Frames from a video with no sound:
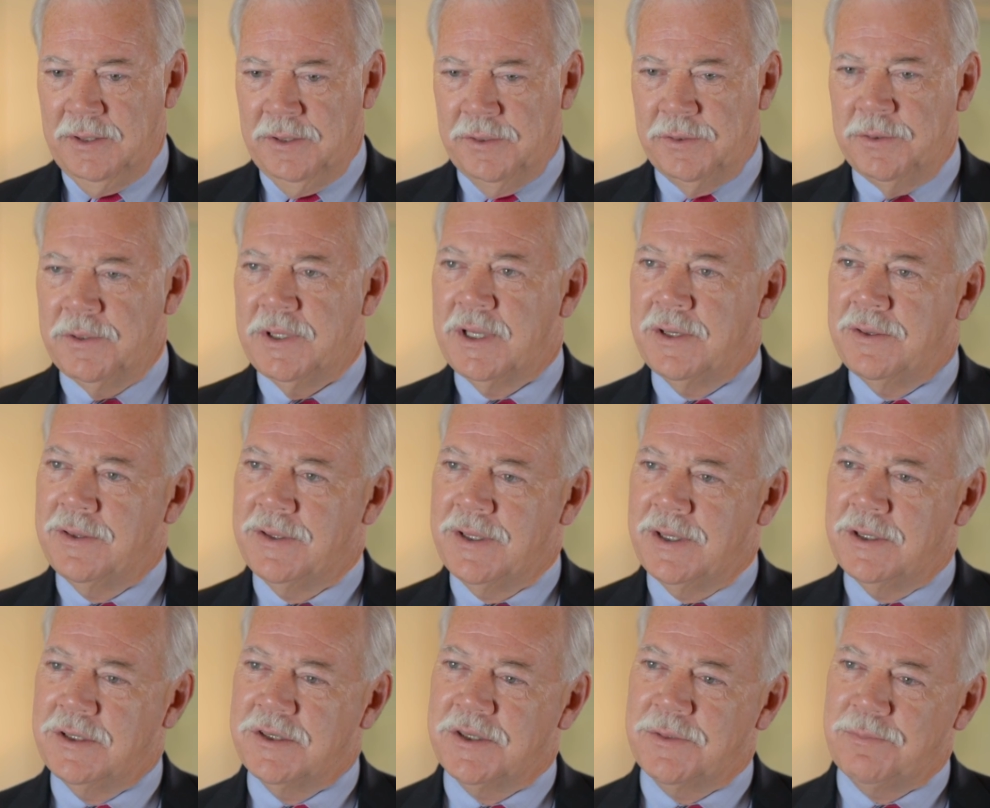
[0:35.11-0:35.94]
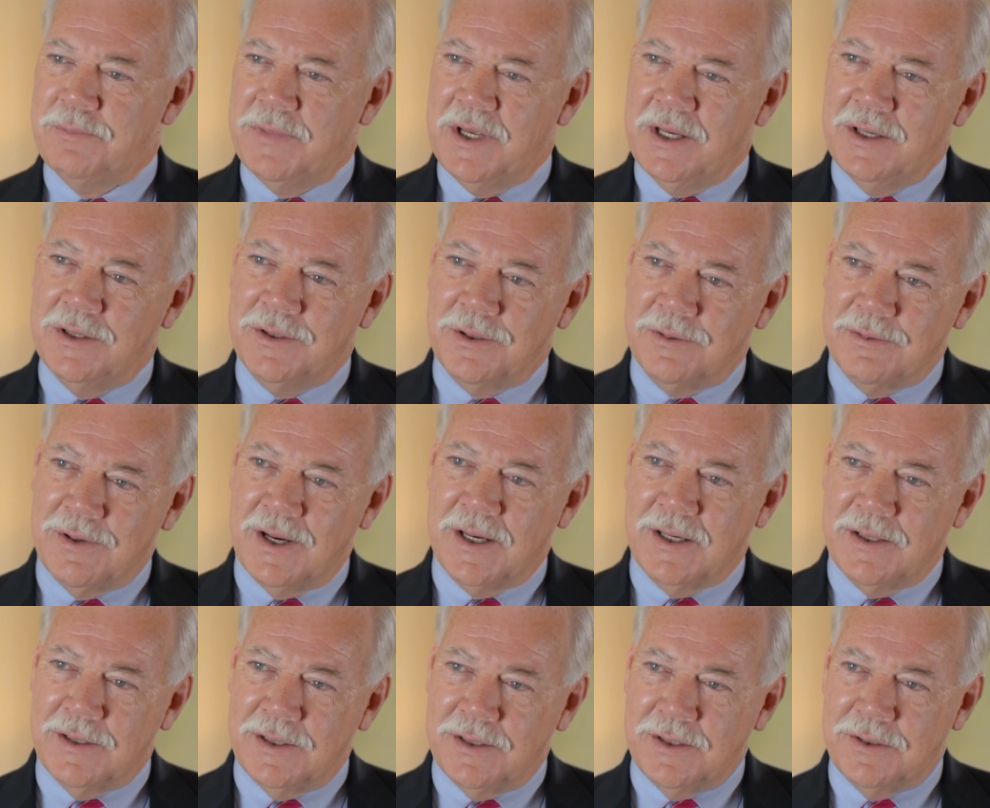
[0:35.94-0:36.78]
who can then speak
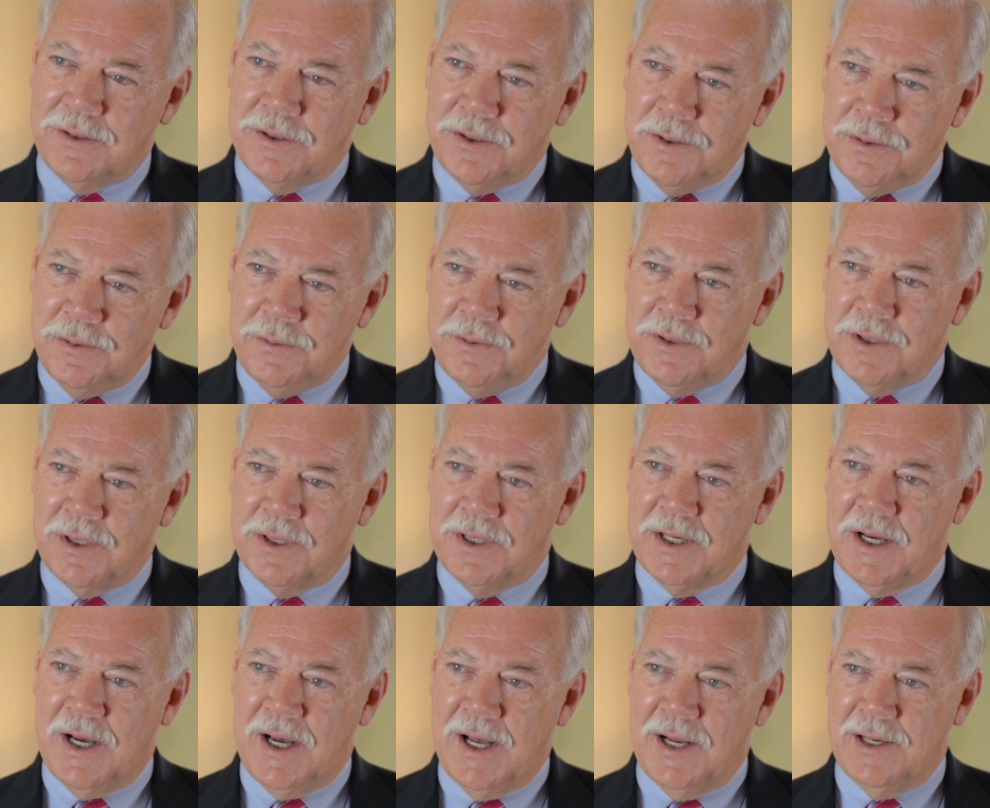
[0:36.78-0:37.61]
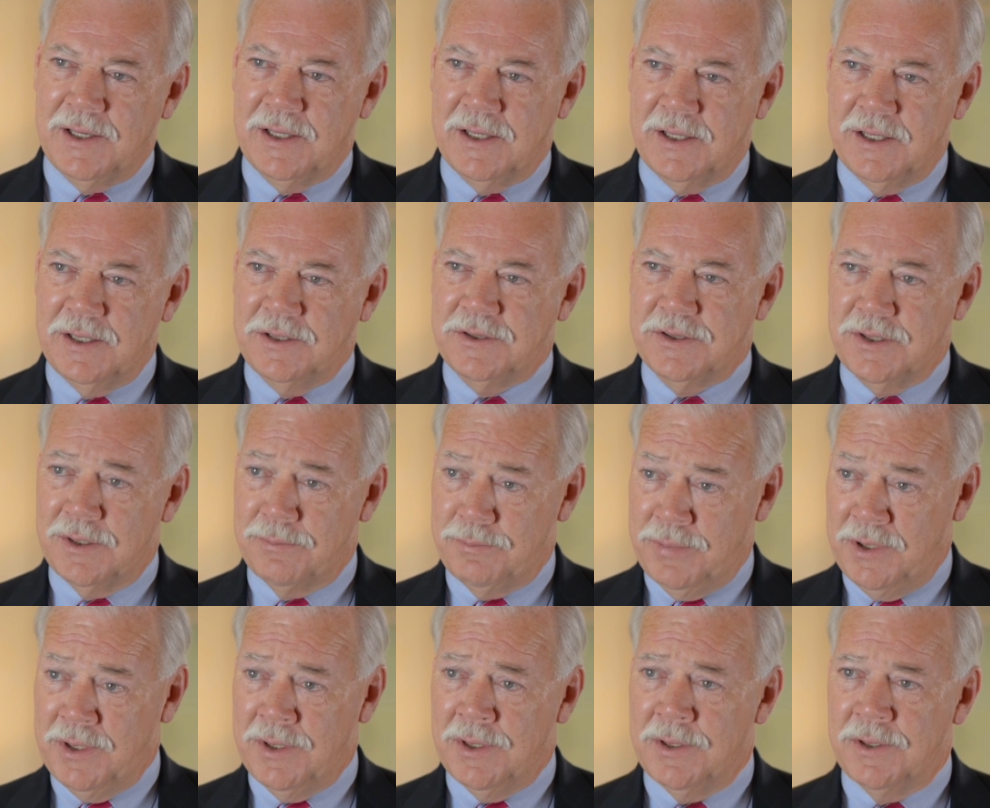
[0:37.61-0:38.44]
directly to their colleagues or
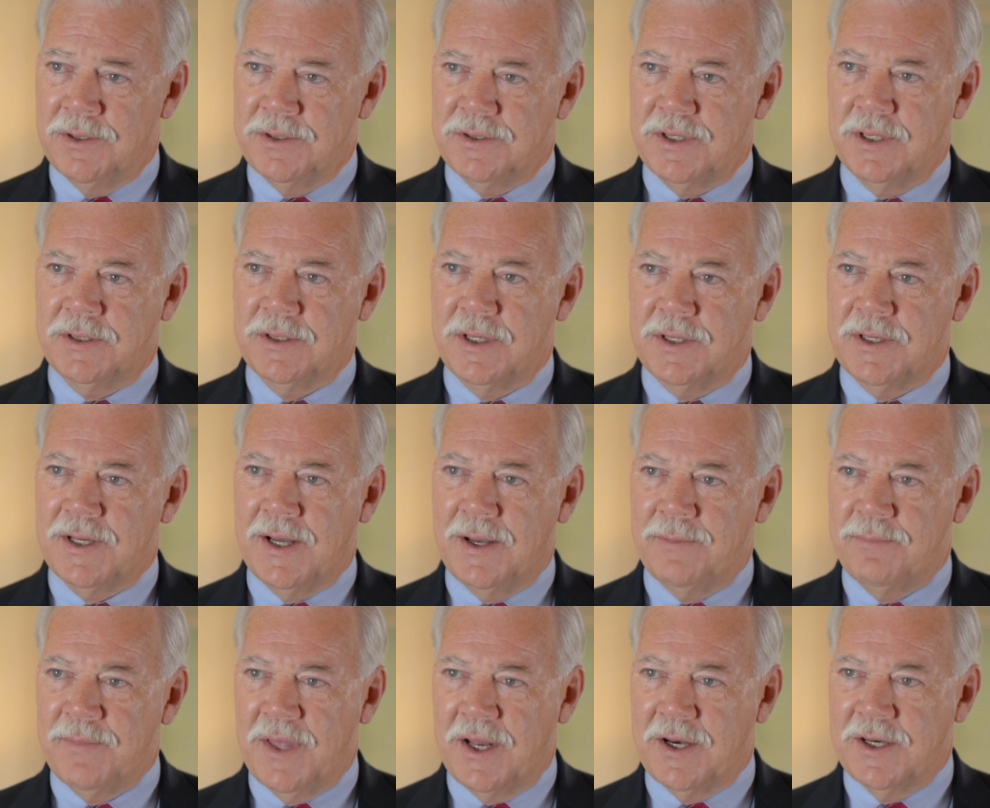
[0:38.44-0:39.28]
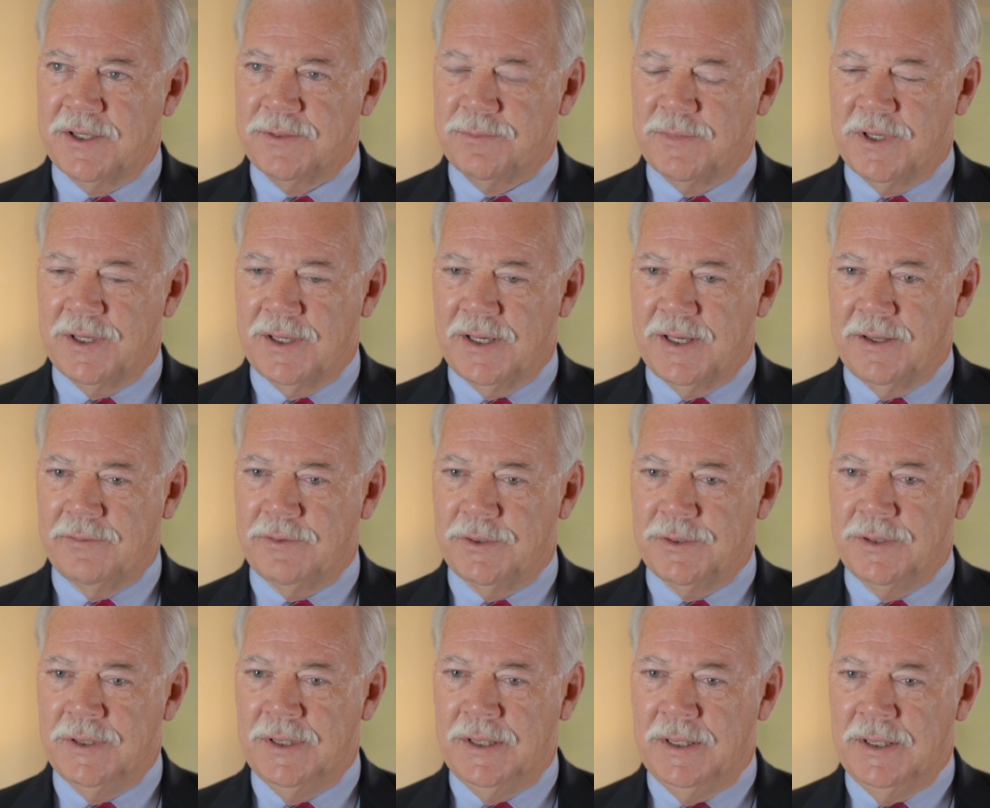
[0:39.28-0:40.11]
peers at the top management
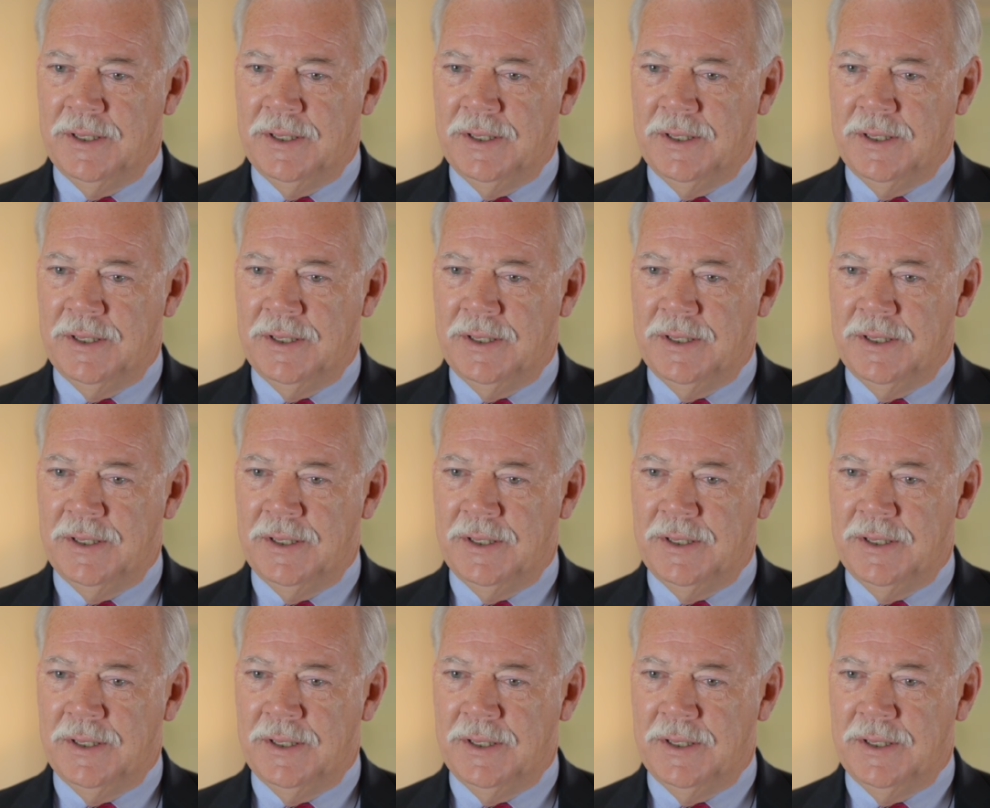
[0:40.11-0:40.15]
level